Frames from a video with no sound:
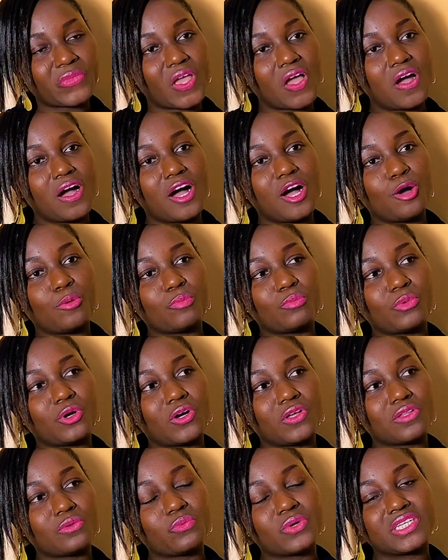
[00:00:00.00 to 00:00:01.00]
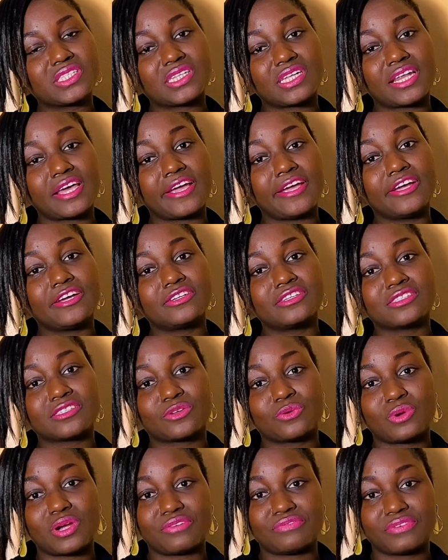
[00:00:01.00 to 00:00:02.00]
other ways that I earn is
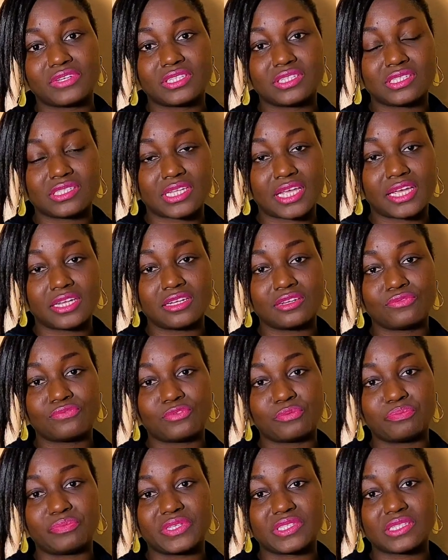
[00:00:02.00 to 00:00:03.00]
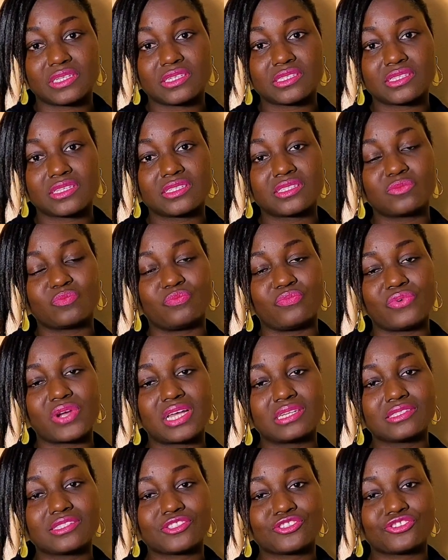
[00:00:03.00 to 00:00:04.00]
graphic designing for businesses,
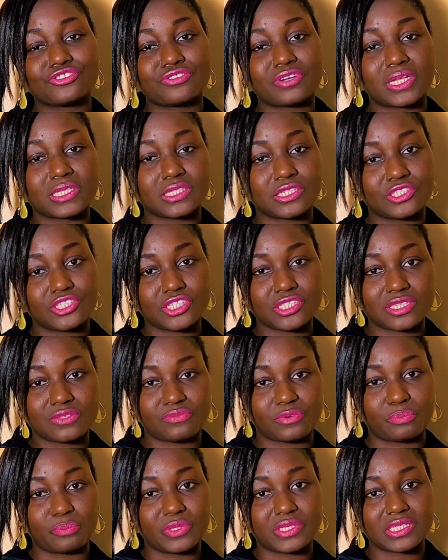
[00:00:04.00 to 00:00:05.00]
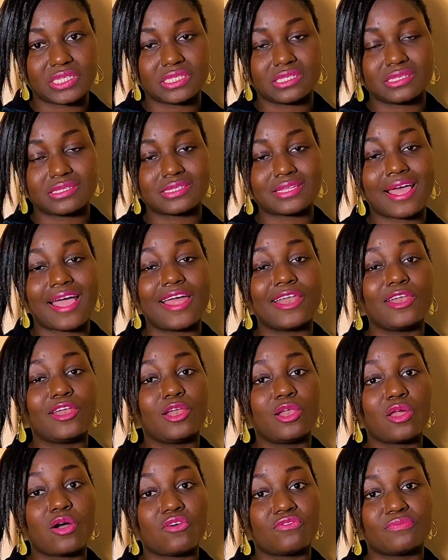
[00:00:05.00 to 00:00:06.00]
brand strategists for businesses. I
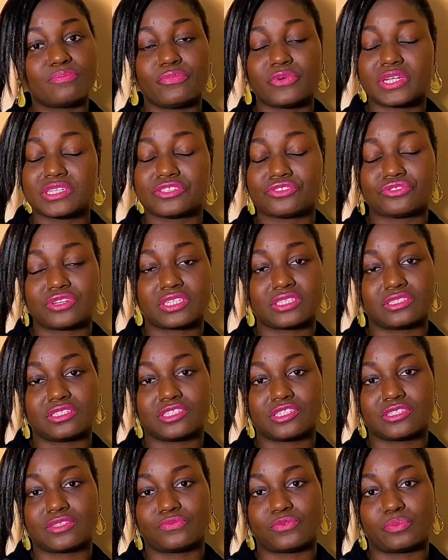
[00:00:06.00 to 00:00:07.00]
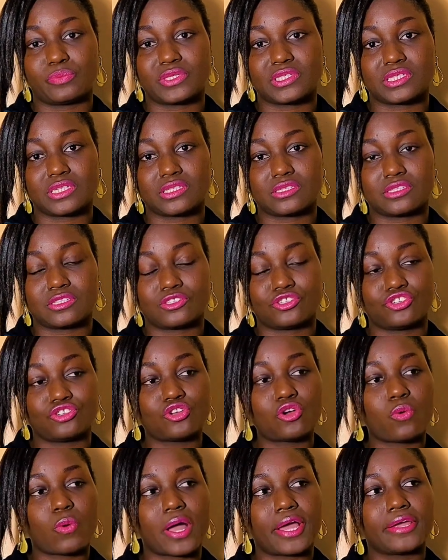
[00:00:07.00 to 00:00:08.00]
love brand strategists for businesses. You know
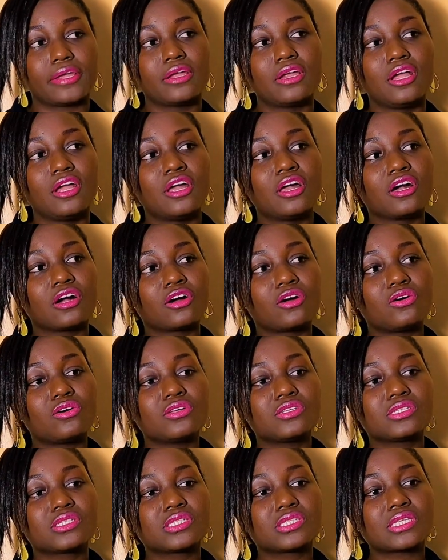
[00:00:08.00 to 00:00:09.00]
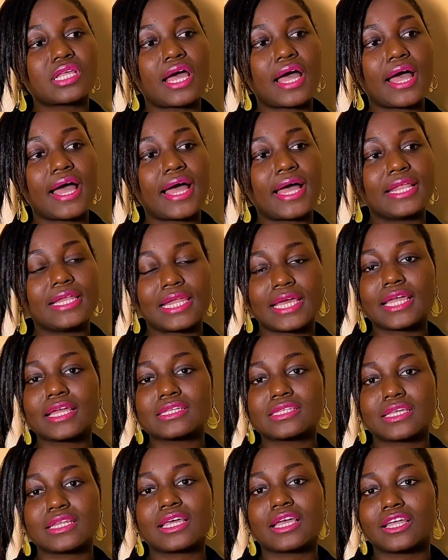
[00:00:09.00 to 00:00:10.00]
why? Because, like I
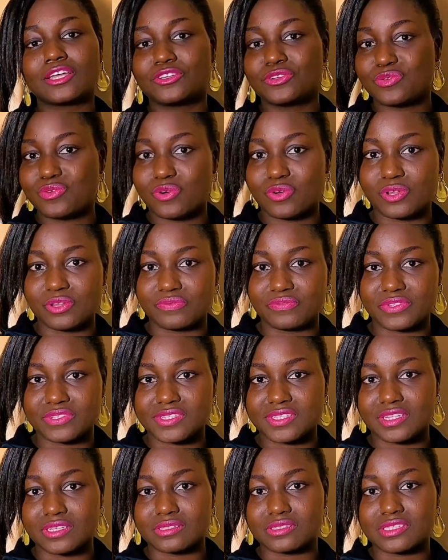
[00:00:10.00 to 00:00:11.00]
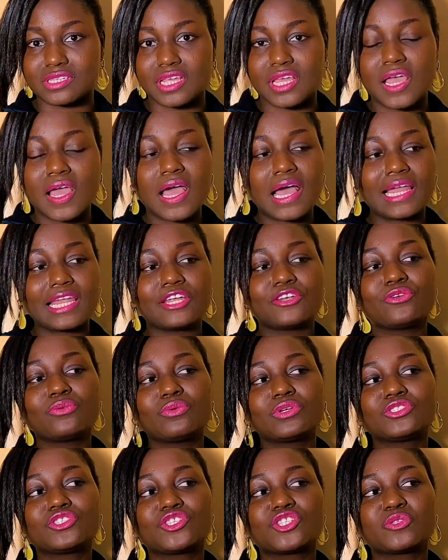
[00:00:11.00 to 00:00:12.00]
said, I can do all of these things. And I don't
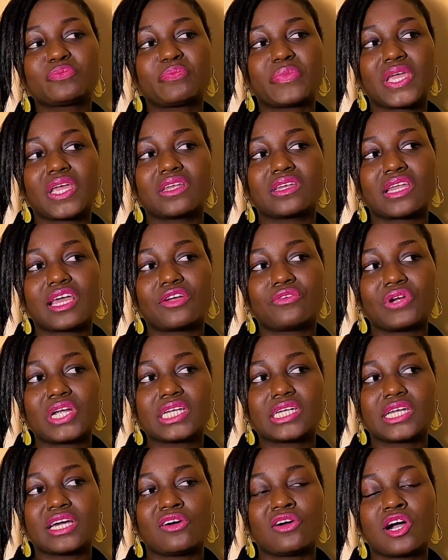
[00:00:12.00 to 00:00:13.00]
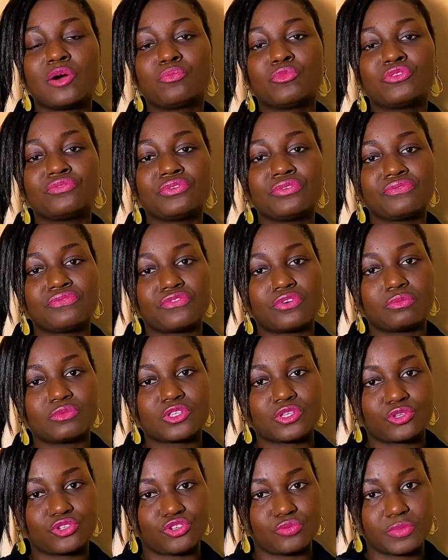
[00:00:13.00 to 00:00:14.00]
want to spend, like right now, I'm moving from
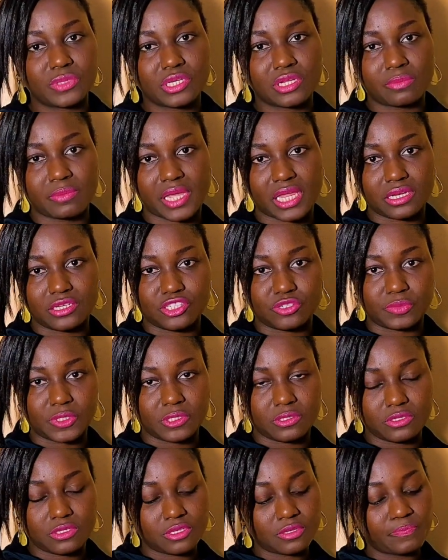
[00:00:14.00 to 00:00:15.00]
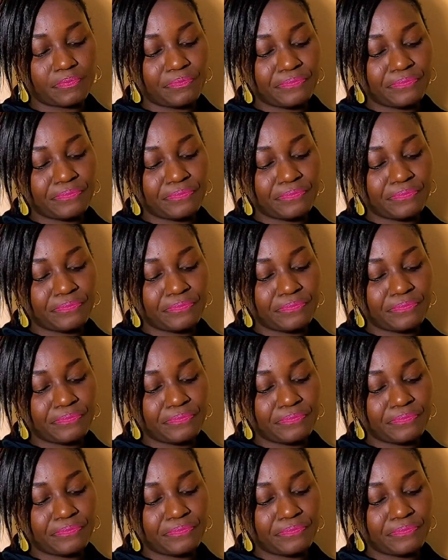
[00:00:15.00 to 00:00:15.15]
social media management.